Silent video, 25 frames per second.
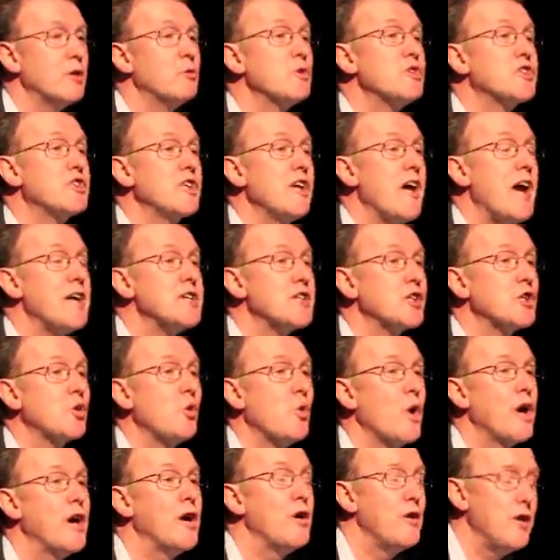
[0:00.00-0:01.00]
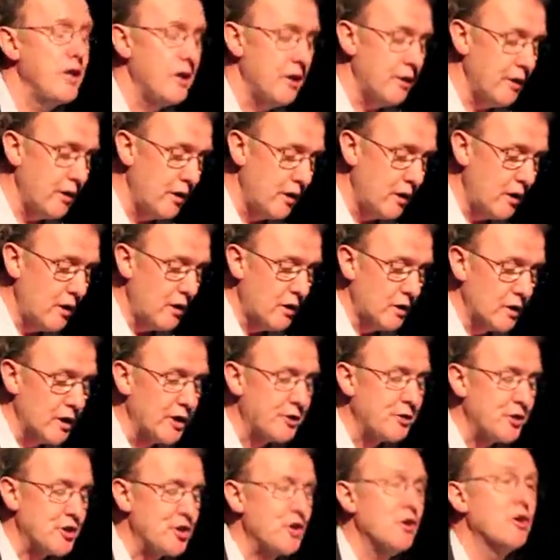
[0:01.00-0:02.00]
It was the antiquarian
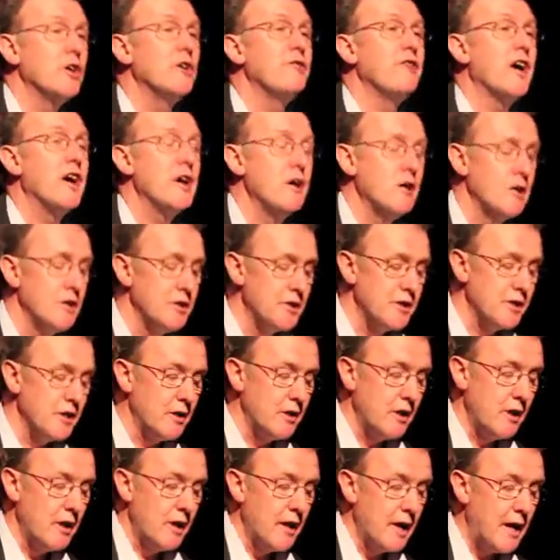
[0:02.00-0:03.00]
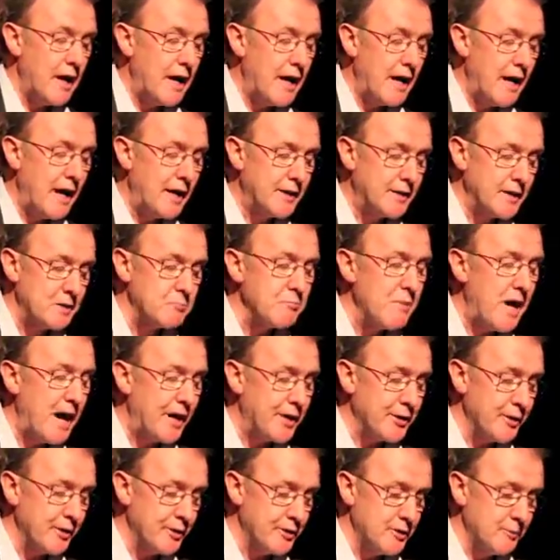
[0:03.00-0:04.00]
literature of Ireland that
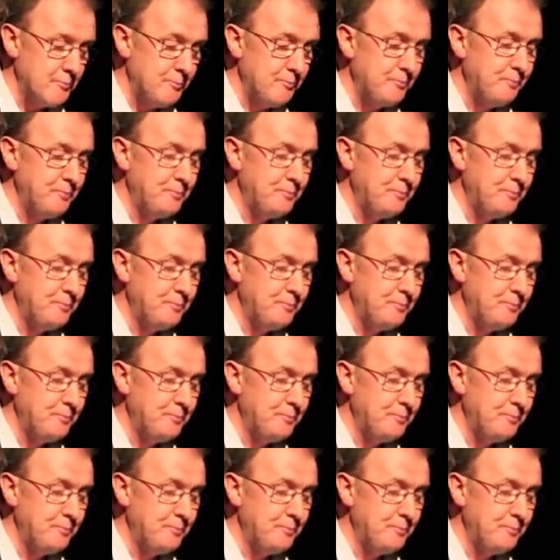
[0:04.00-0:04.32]
mattered.